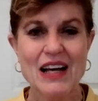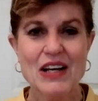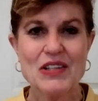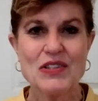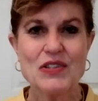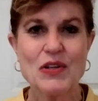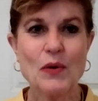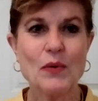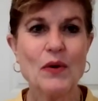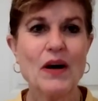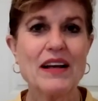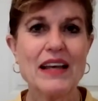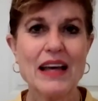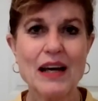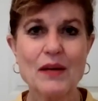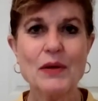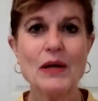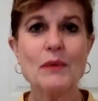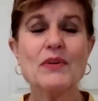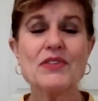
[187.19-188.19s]
So
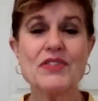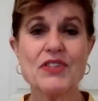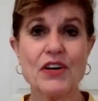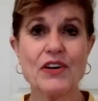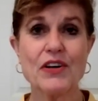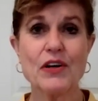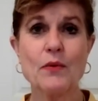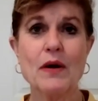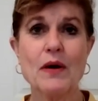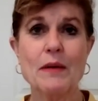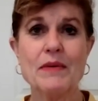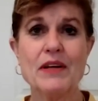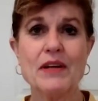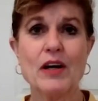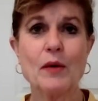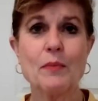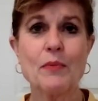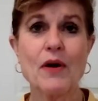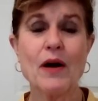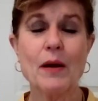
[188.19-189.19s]
again, we will start our
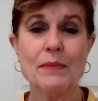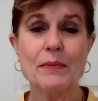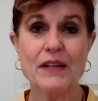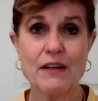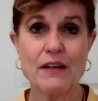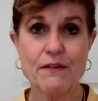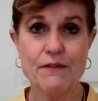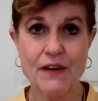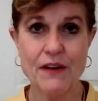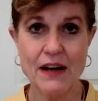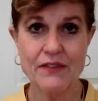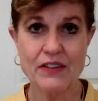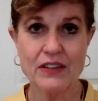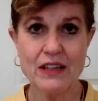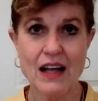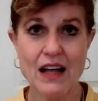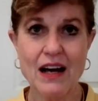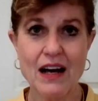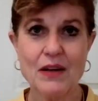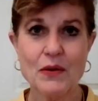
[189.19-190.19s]
webinar promptly at 5
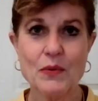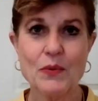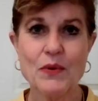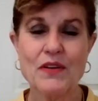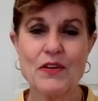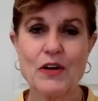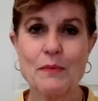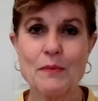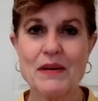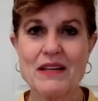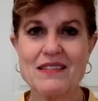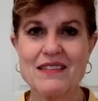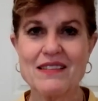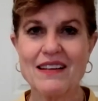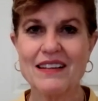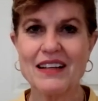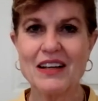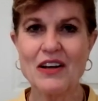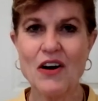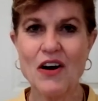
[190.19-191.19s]
o'clock with our
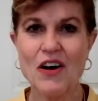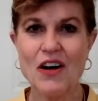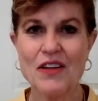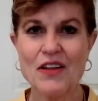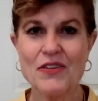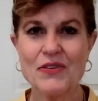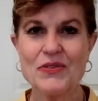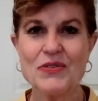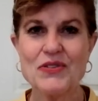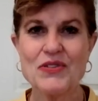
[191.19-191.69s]
best-selling author,